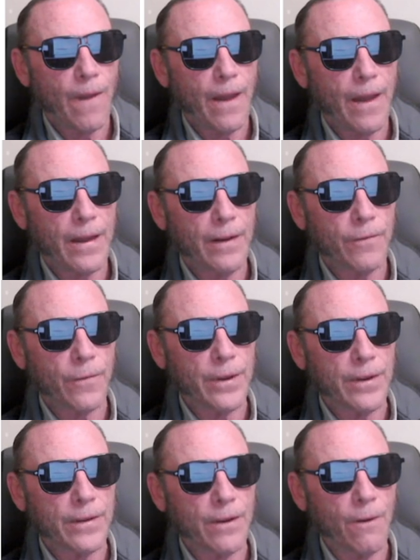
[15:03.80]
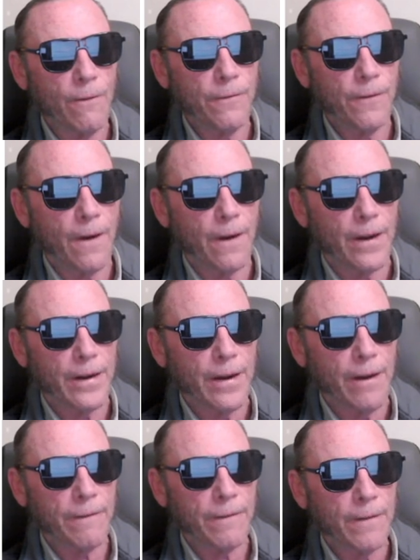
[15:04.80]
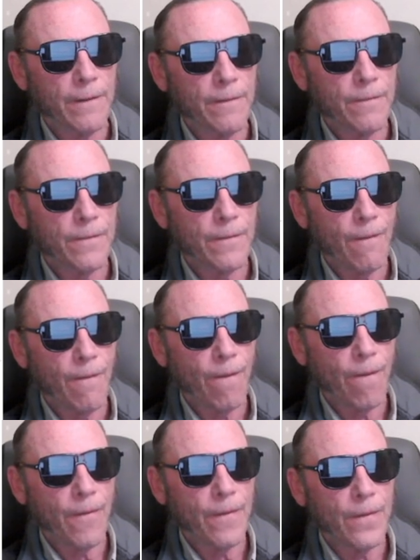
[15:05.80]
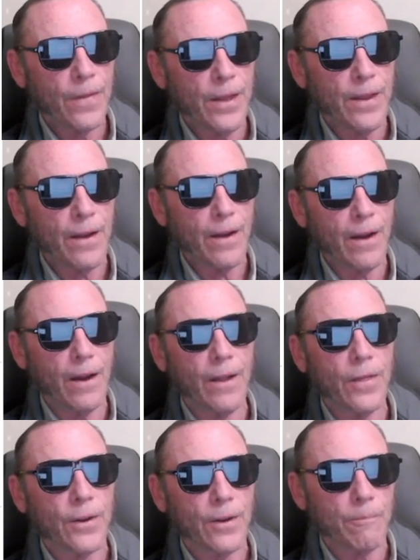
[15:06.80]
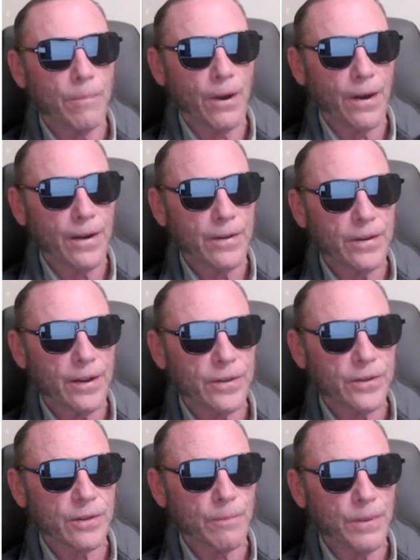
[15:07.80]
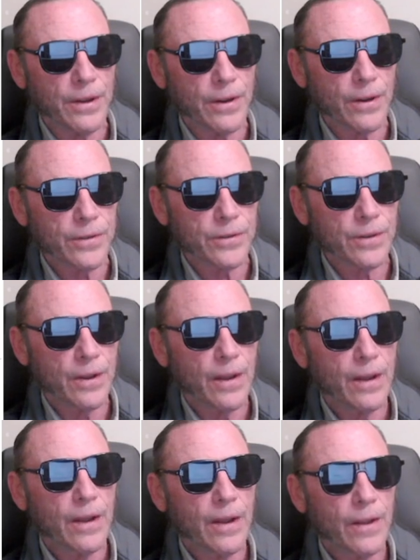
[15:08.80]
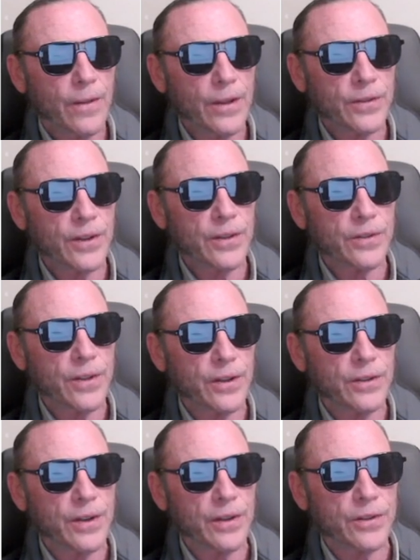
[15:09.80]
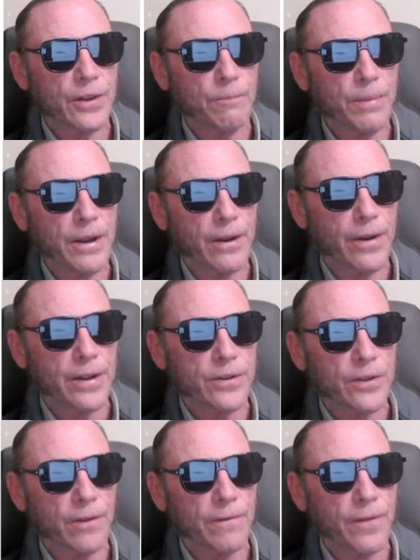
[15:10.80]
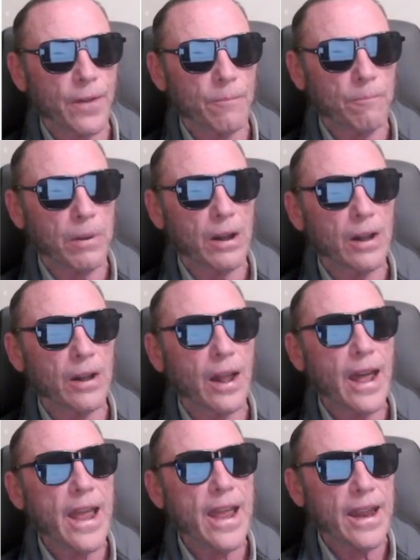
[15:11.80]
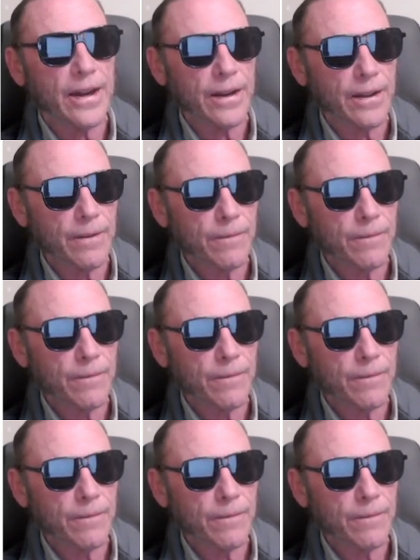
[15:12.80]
And if we go far enough, the other part disappears. This is the disappearance of the plane.